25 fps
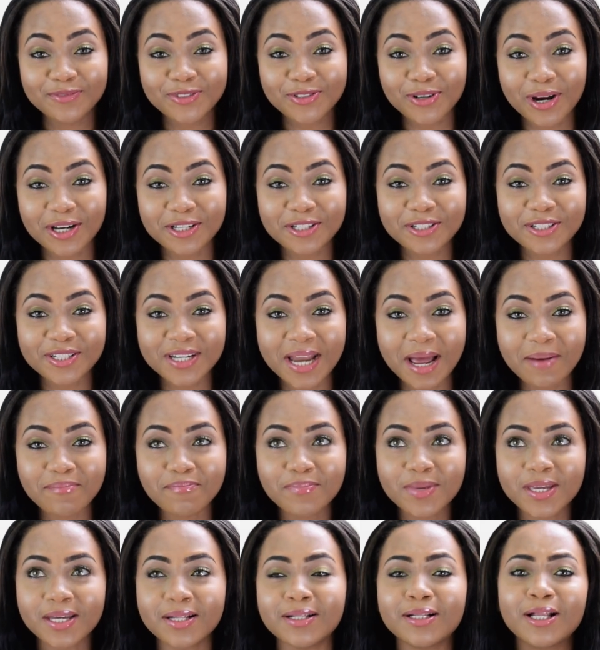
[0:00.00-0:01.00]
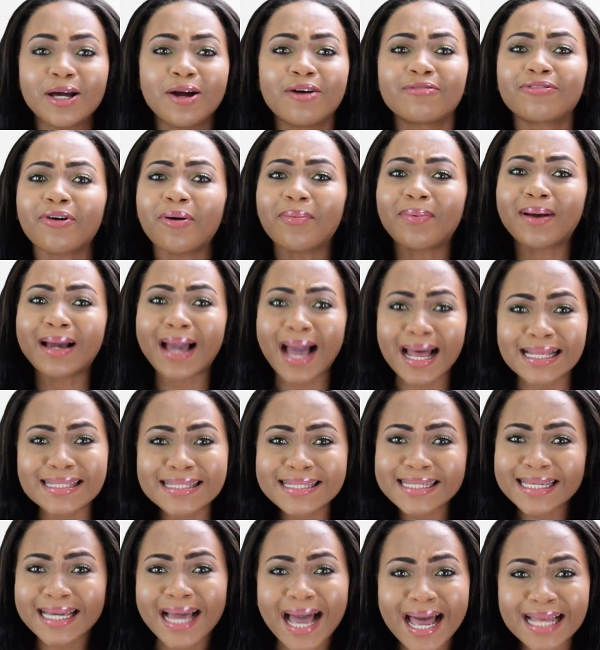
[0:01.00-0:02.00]
traditional meal, from
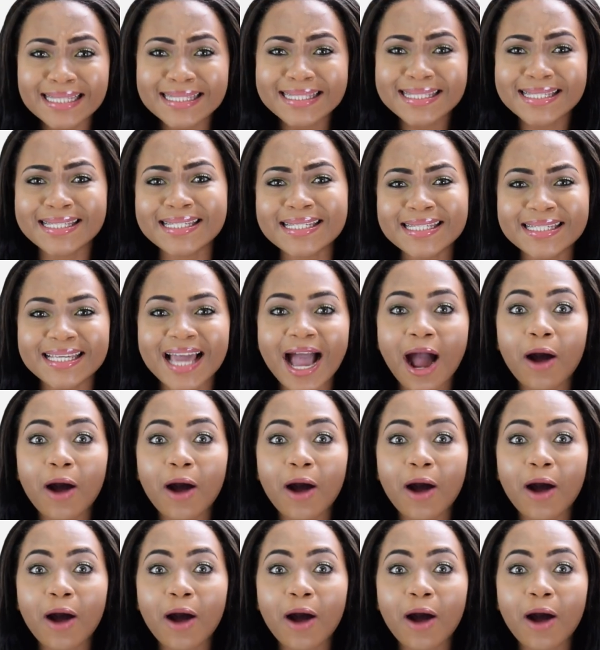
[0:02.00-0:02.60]
katikati,